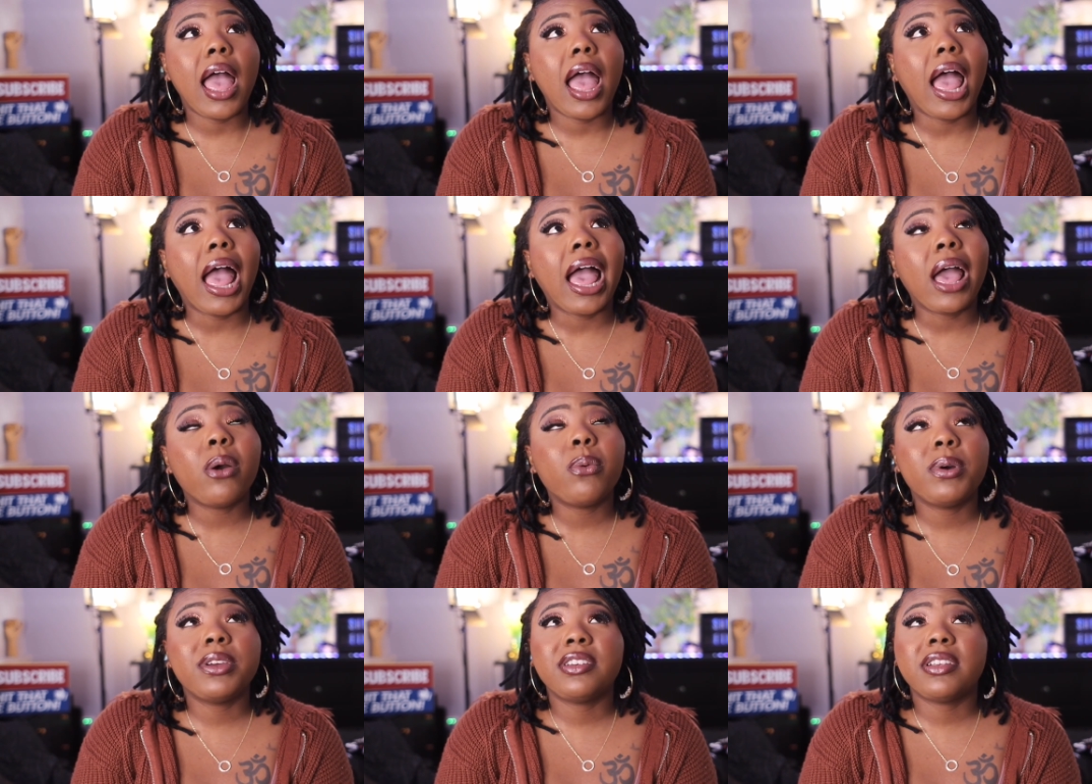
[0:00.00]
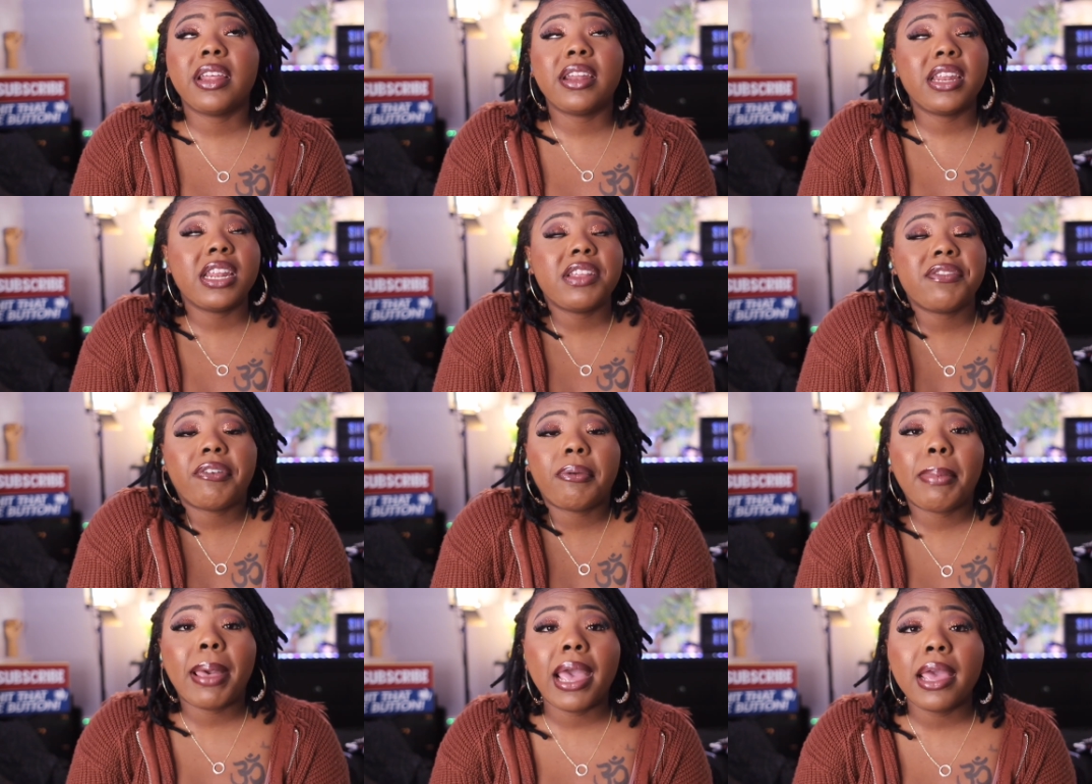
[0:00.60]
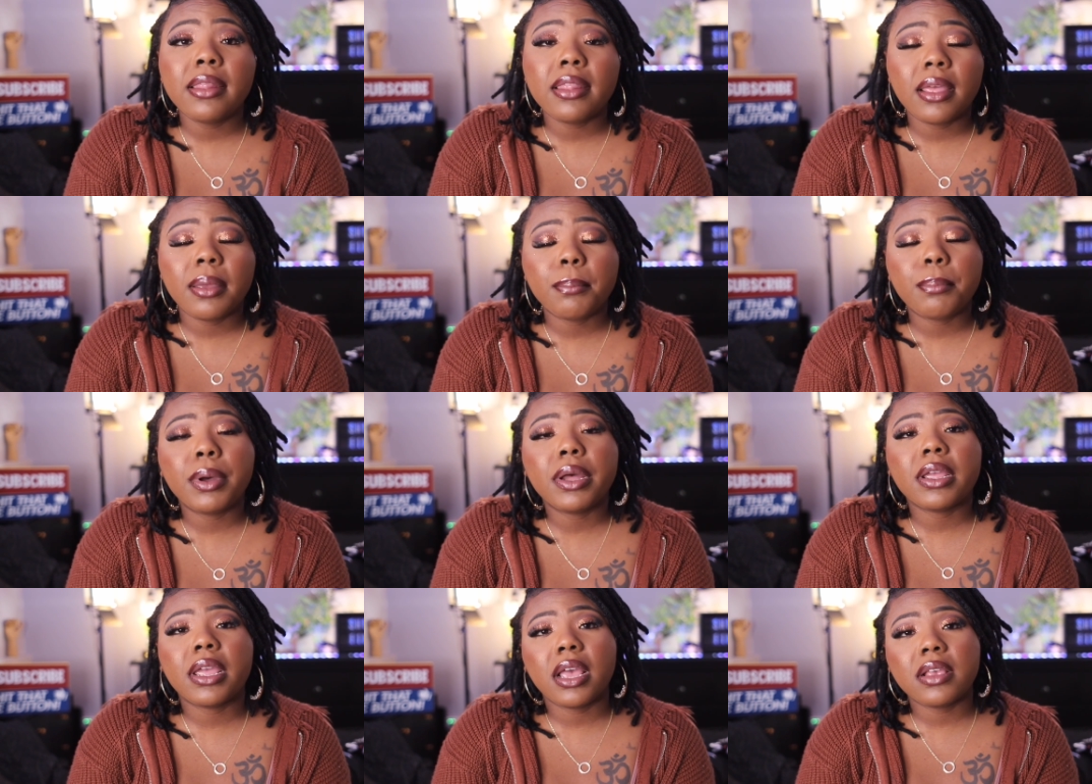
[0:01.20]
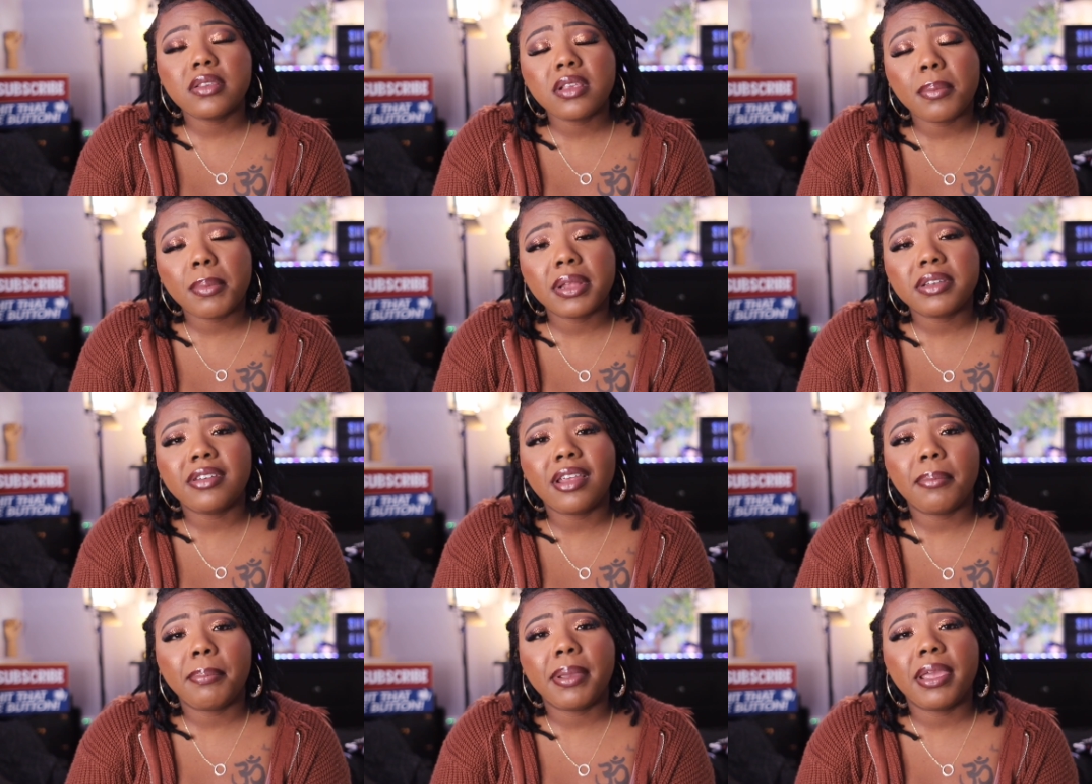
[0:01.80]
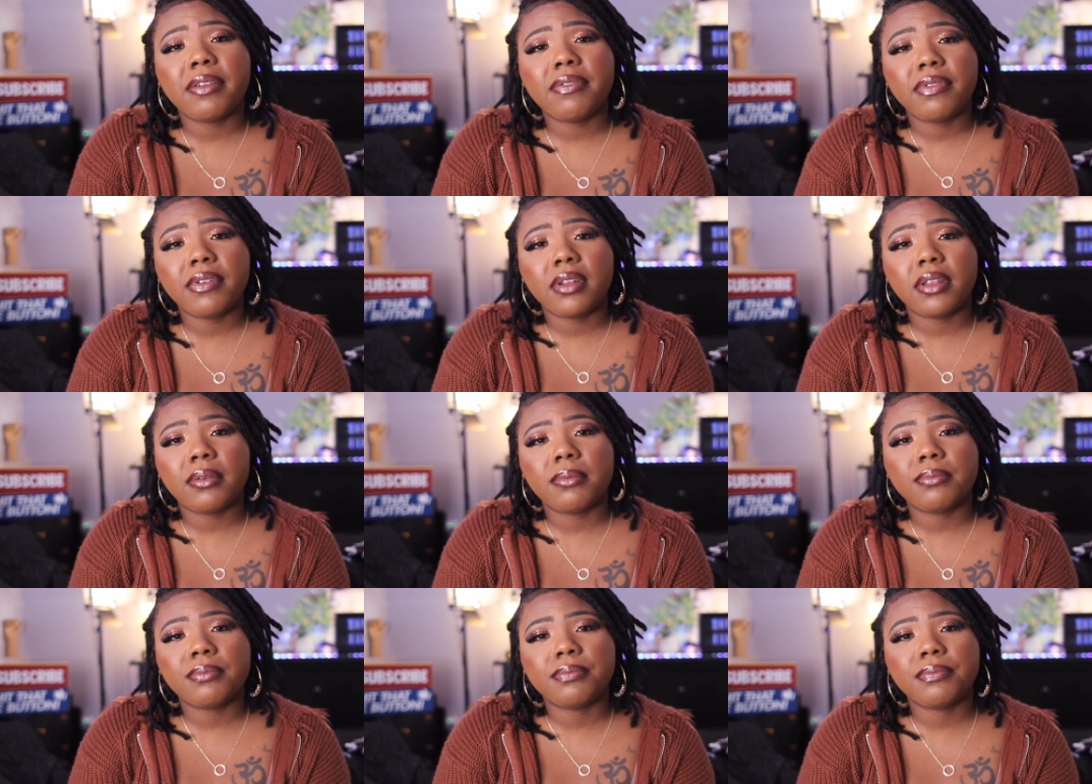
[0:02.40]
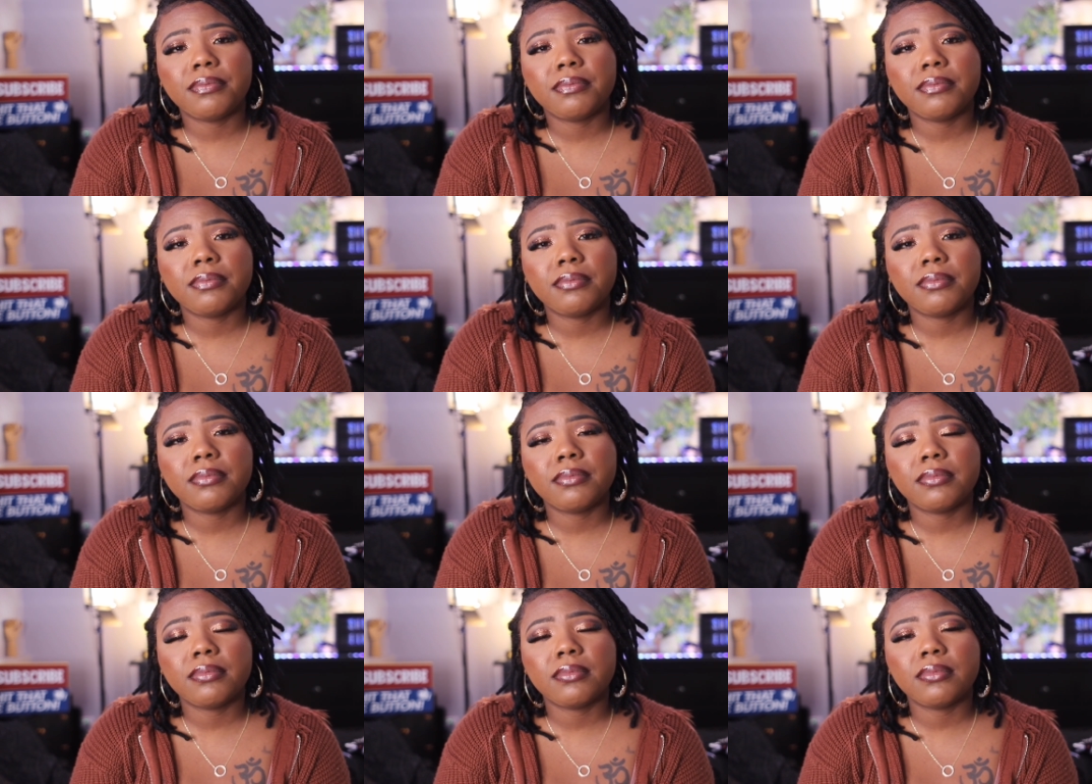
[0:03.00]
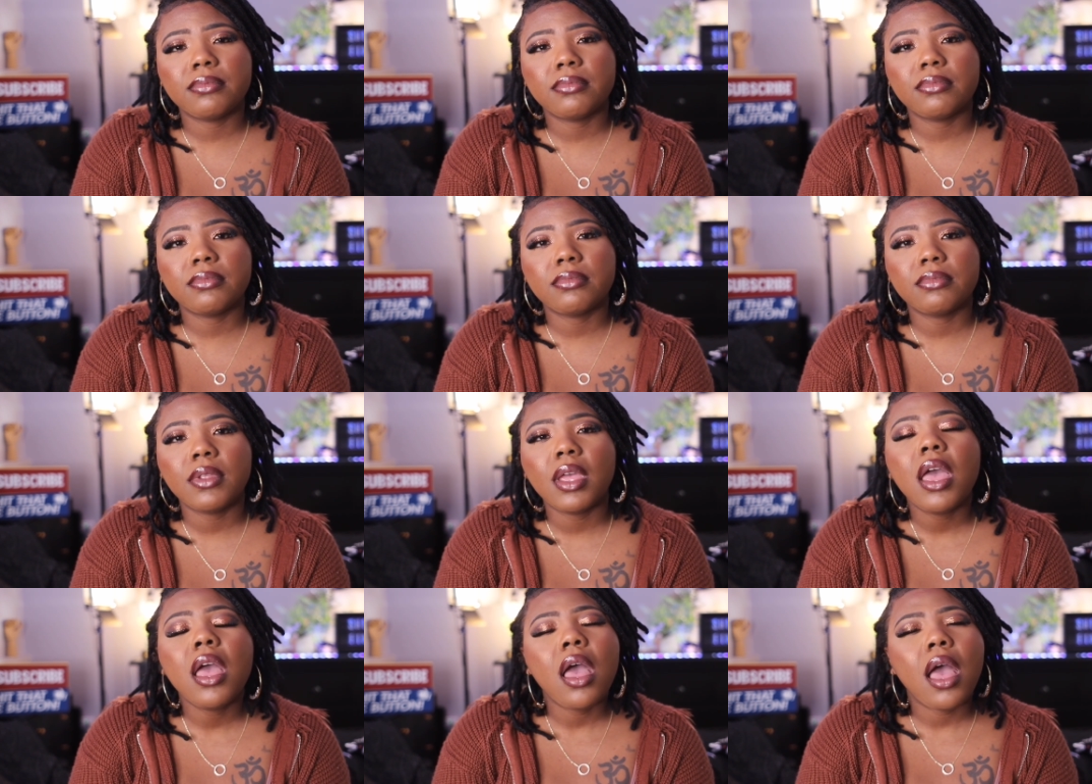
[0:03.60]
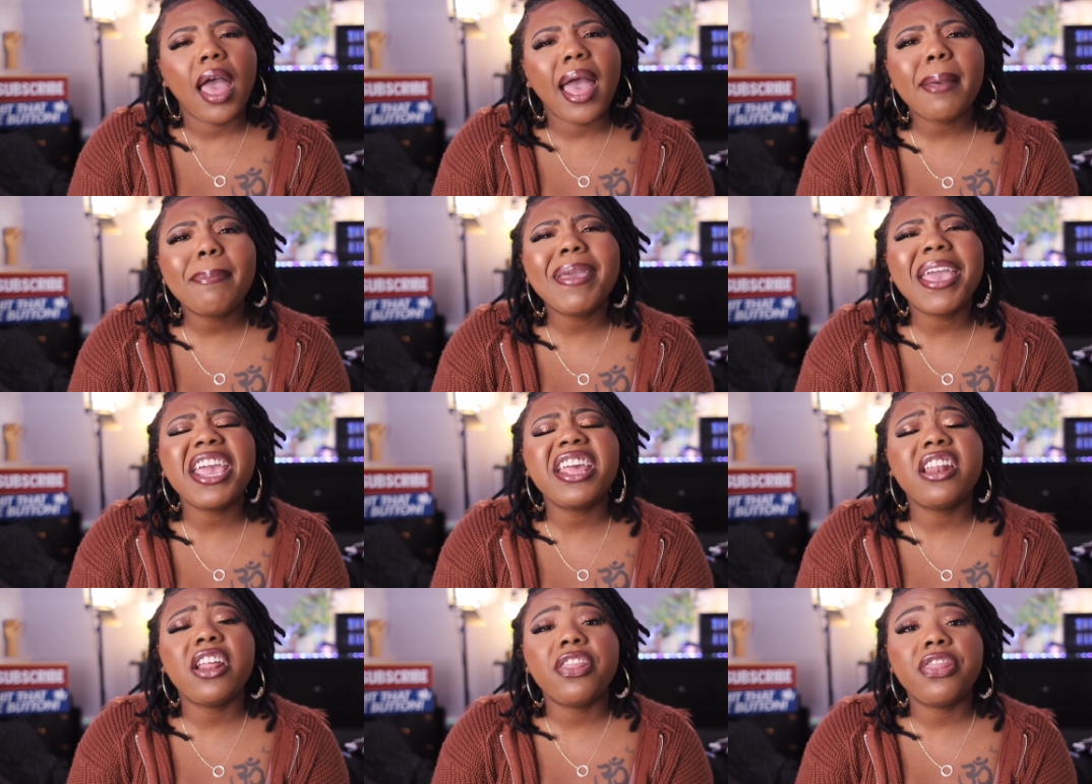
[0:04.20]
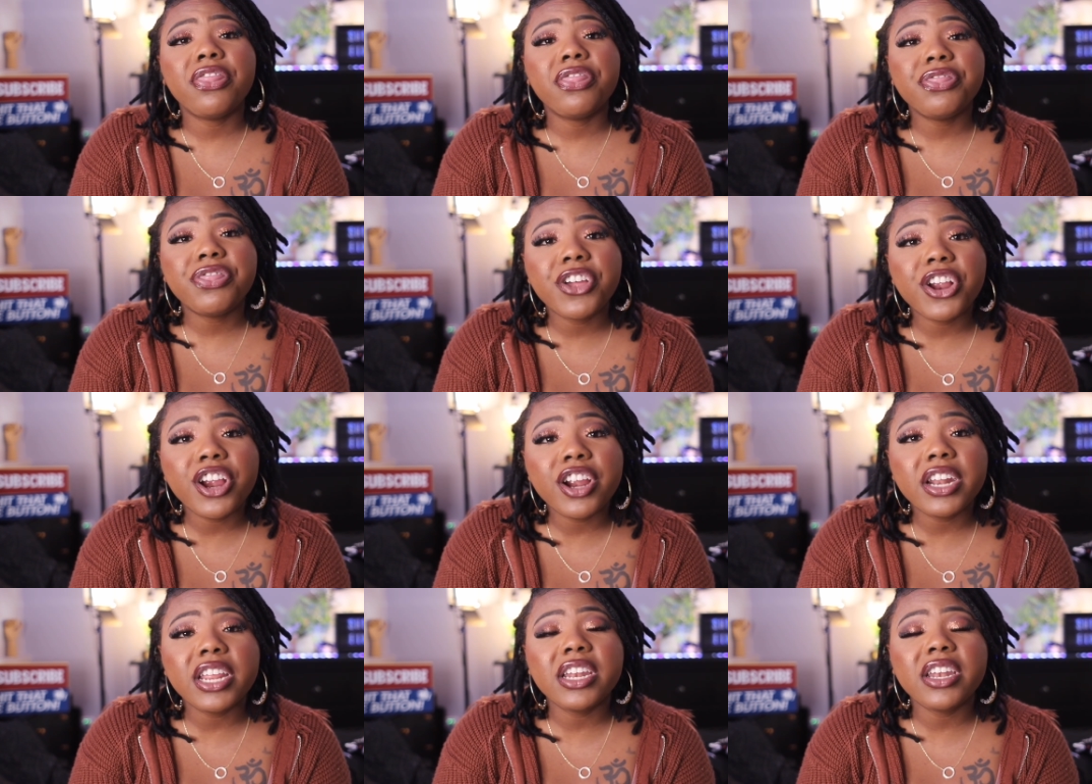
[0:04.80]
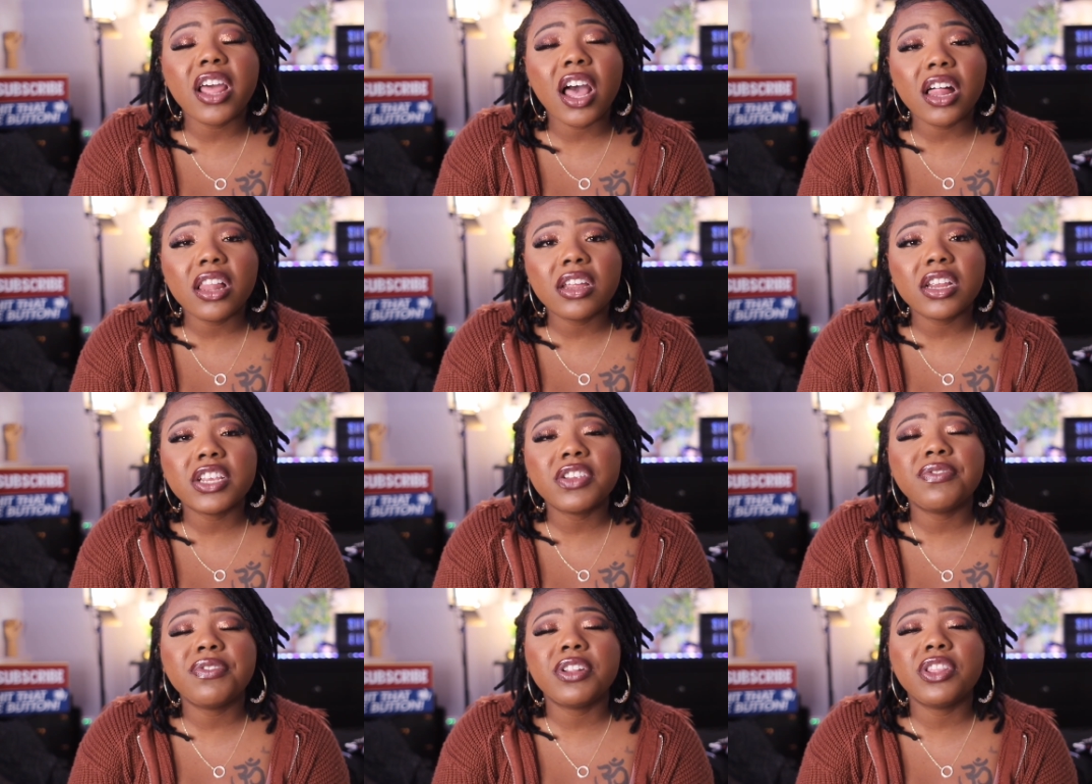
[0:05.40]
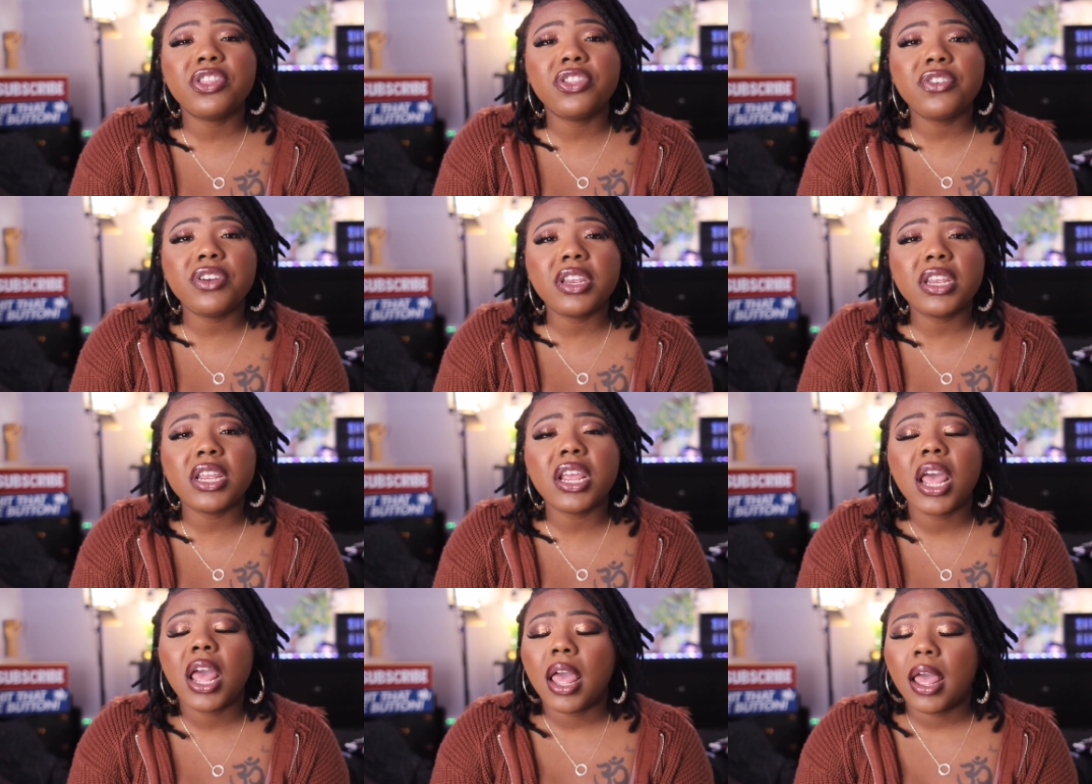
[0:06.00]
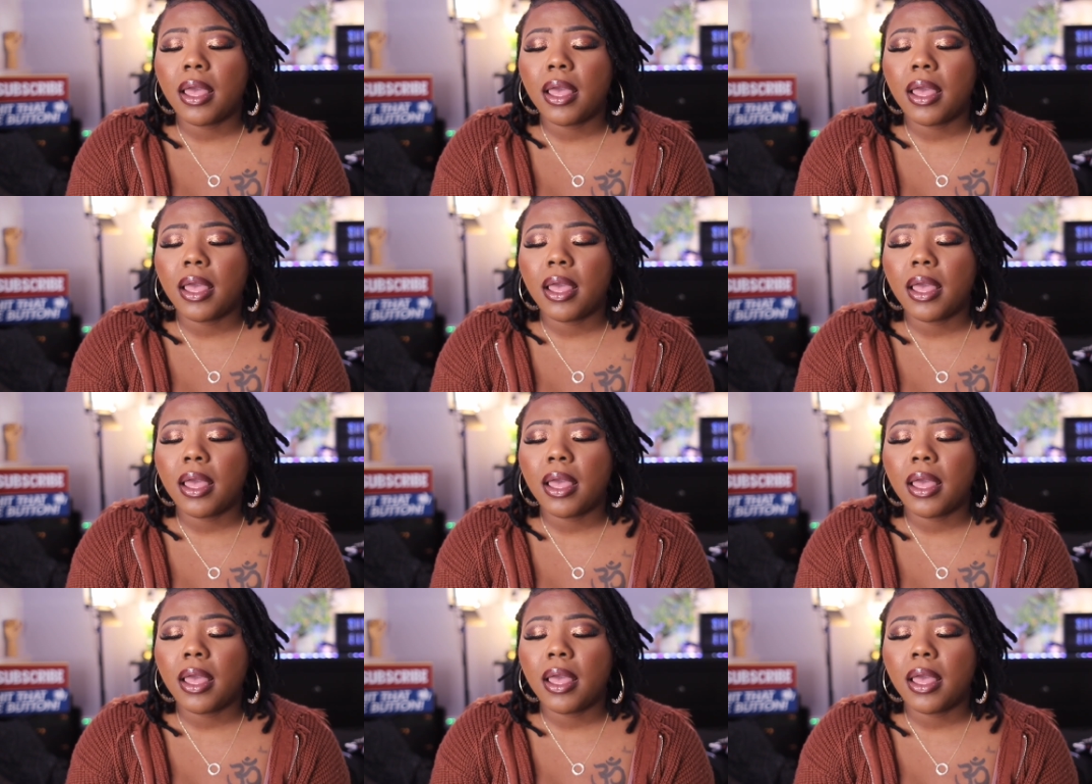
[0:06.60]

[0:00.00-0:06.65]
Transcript: I wish I didn't even buy them, but guess how much I paid for them? I paid $30 for 3.